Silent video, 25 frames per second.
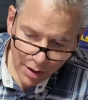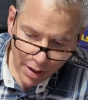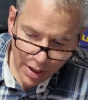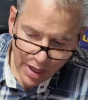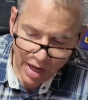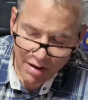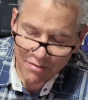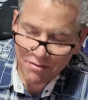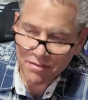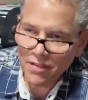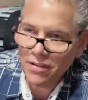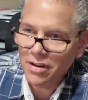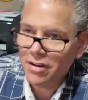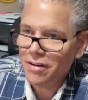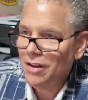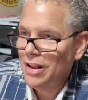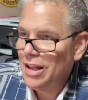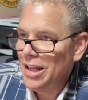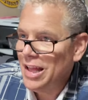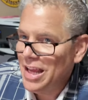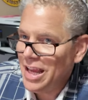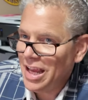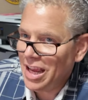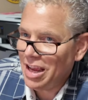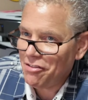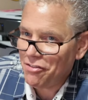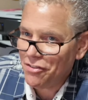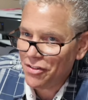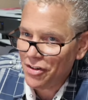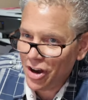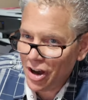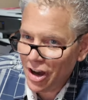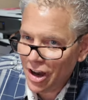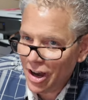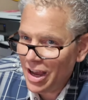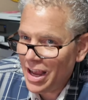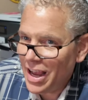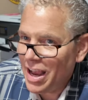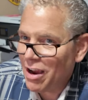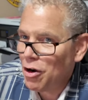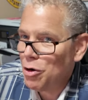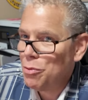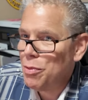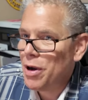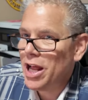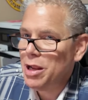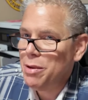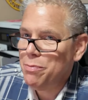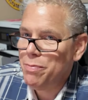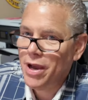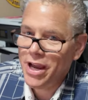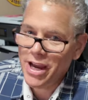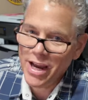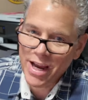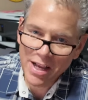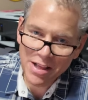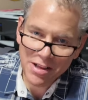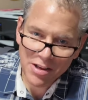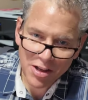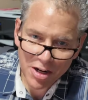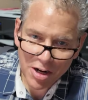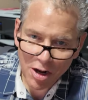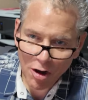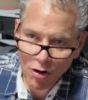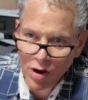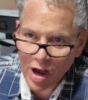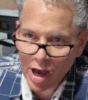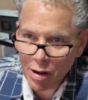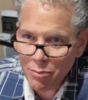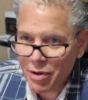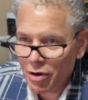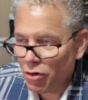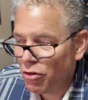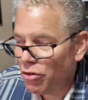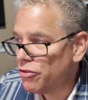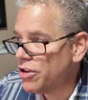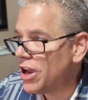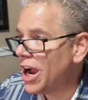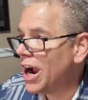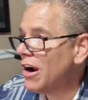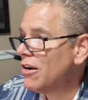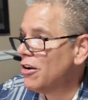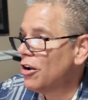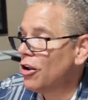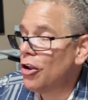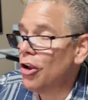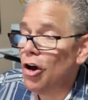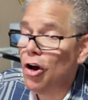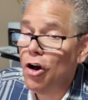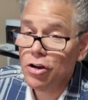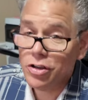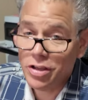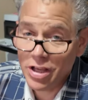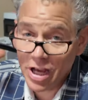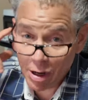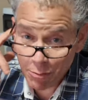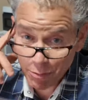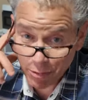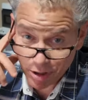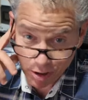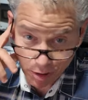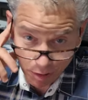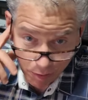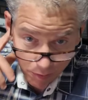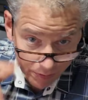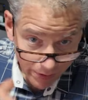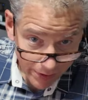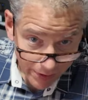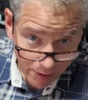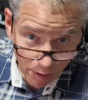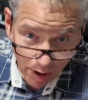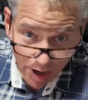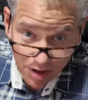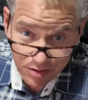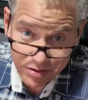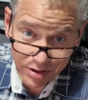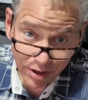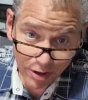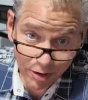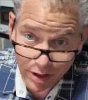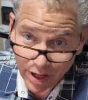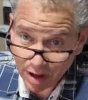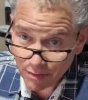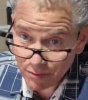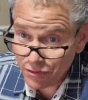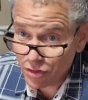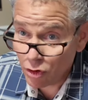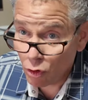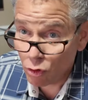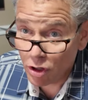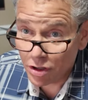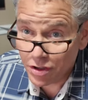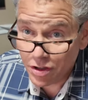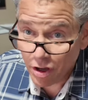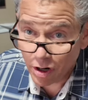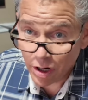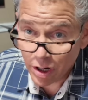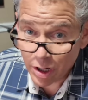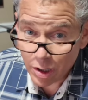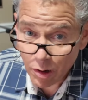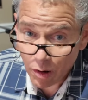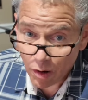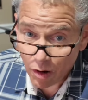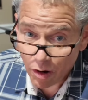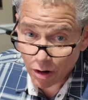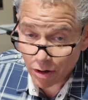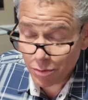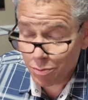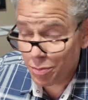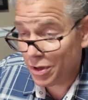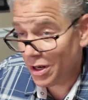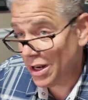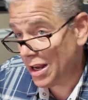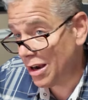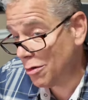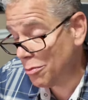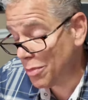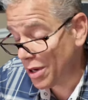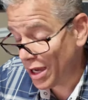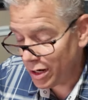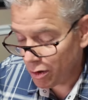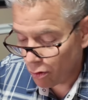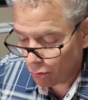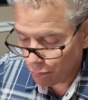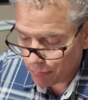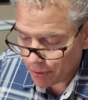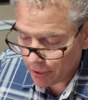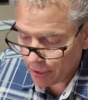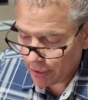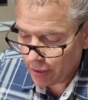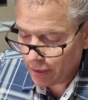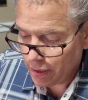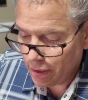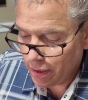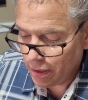if everybody paid, you know, I'd been retired a long time ago. You know, I've sold a ton of cars, but everybody don't pay.